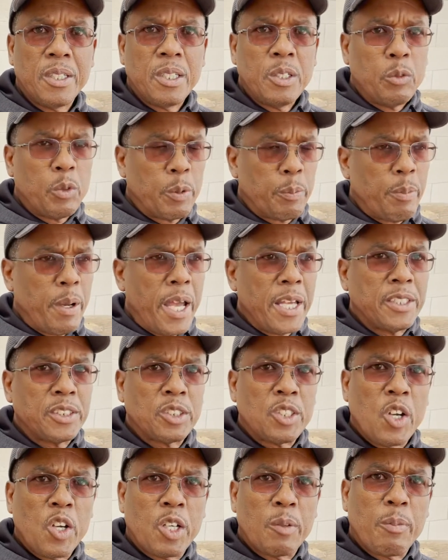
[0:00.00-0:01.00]
When Biden's
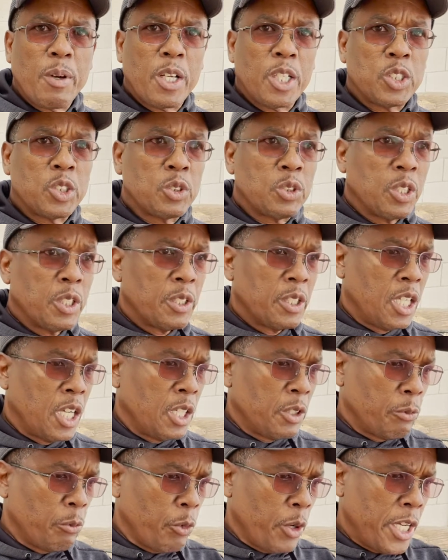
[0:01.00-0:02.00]
talking about
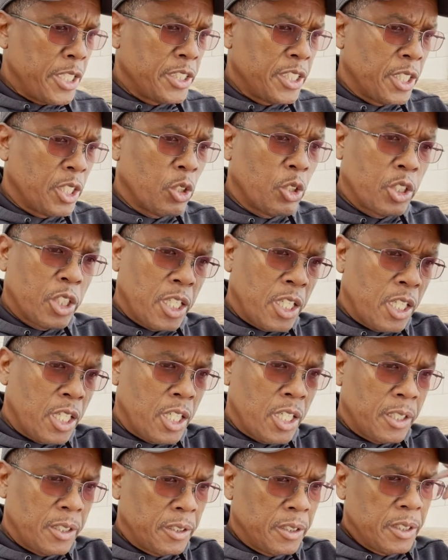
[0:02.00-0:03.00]
raising
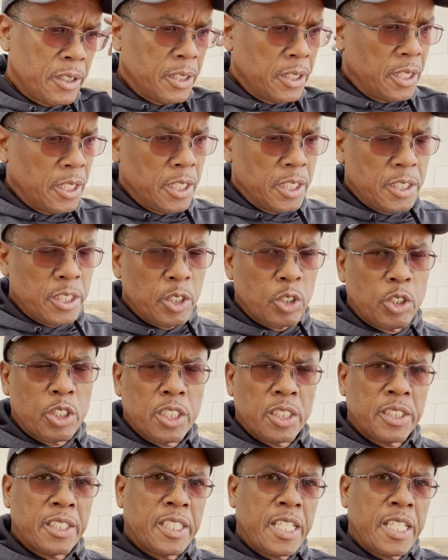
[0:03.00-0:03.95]
the